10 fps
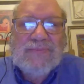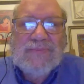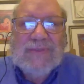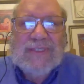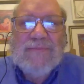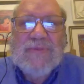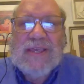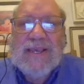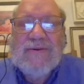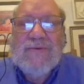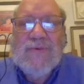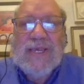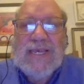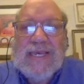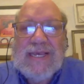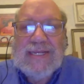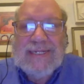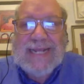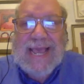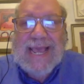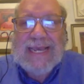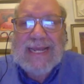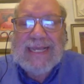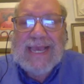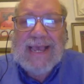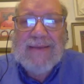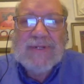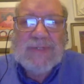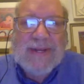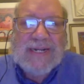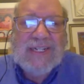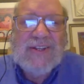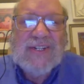something we sang at camp, especially on